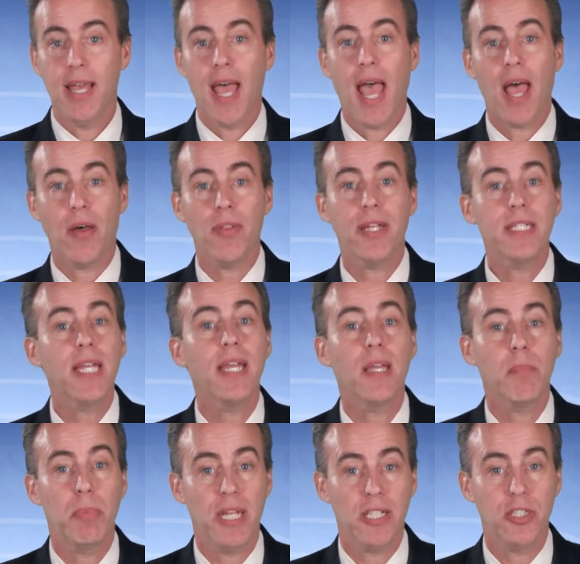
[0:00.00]
How they take
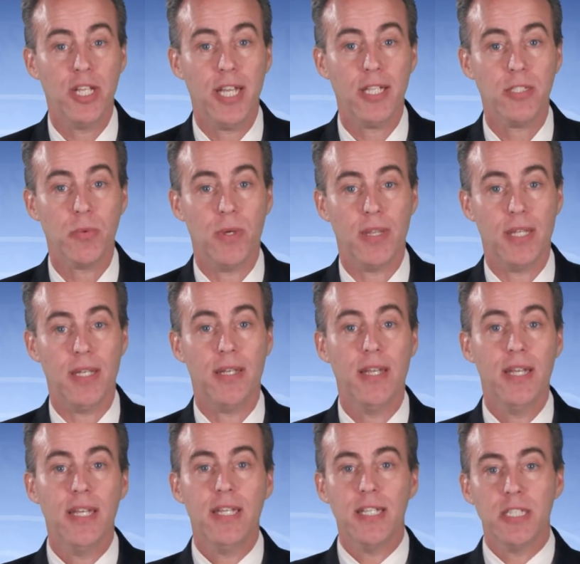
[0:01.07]
a big chance with it
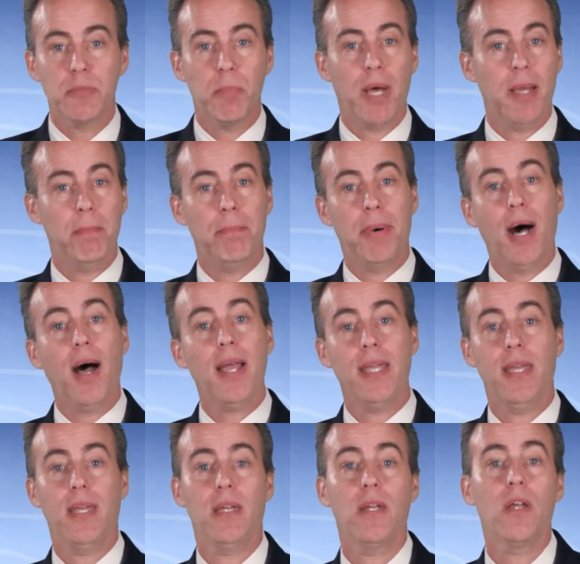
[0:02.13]
is by
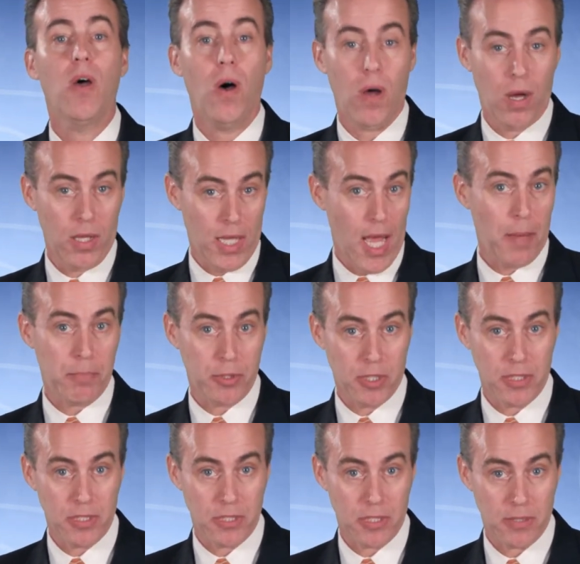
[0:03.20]
buying call
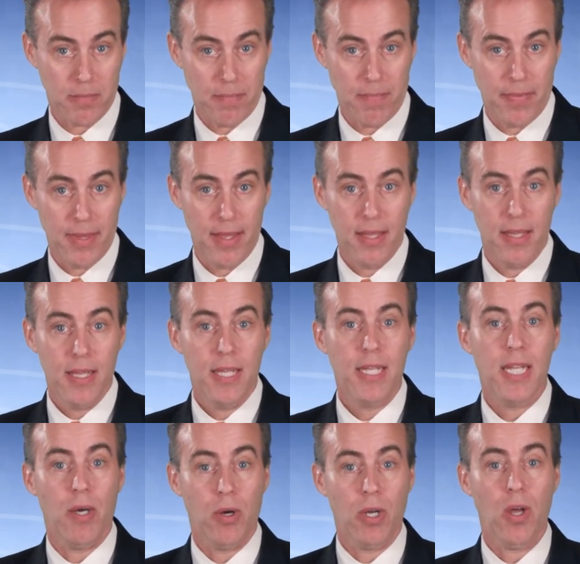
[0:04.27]
options.
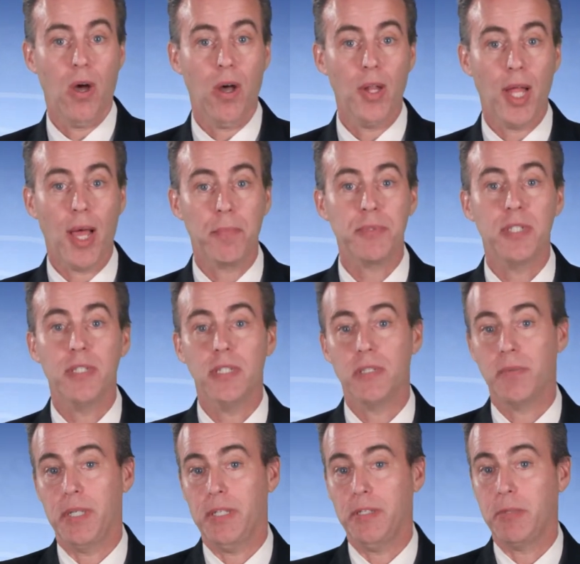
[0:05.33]
Now, a call option is
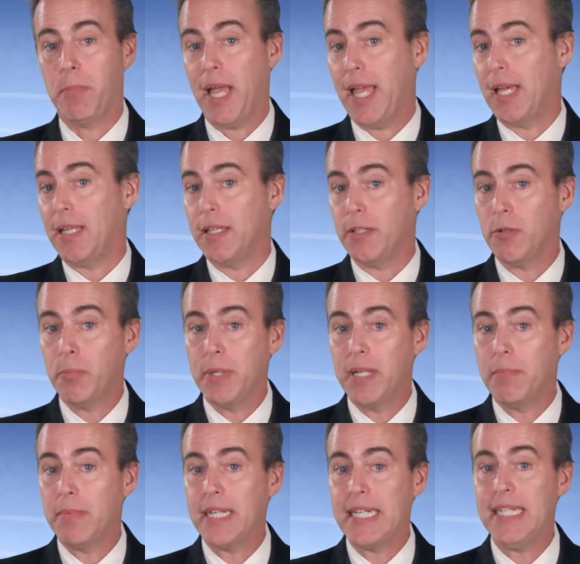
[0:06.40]
when you pay a little bit
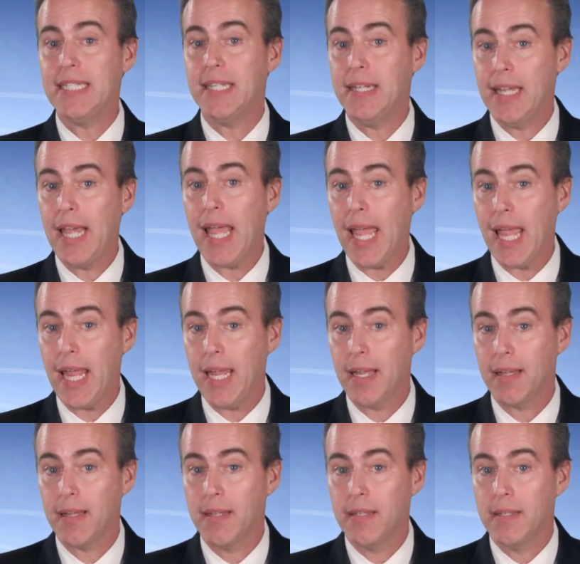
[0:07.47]
of money today
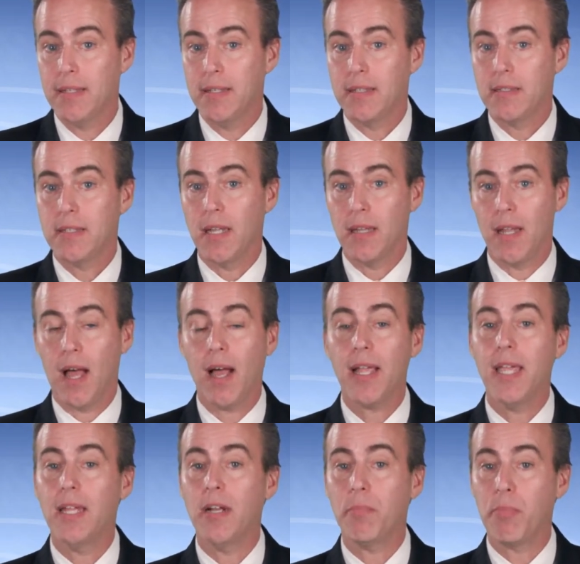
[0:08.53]
to lock
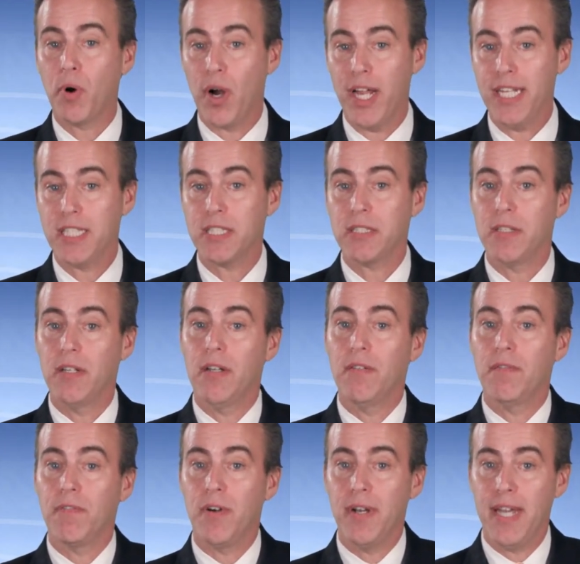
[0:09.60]
in a price
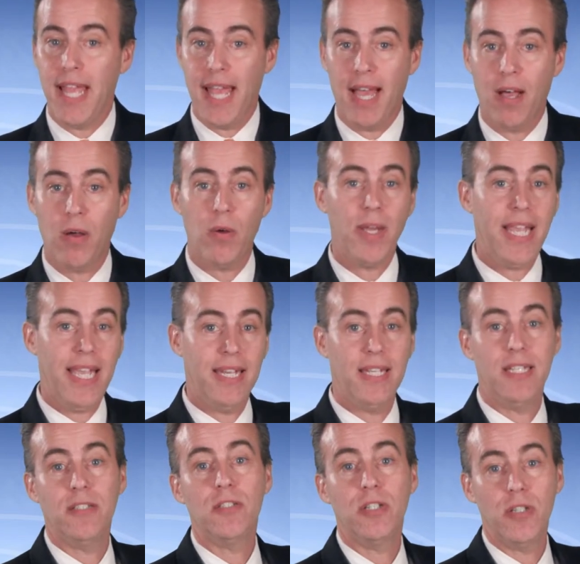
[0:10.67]
for now and
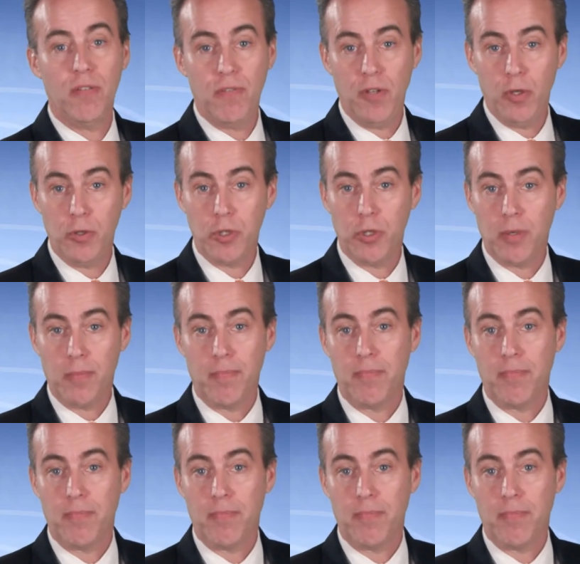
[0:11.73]
into the future.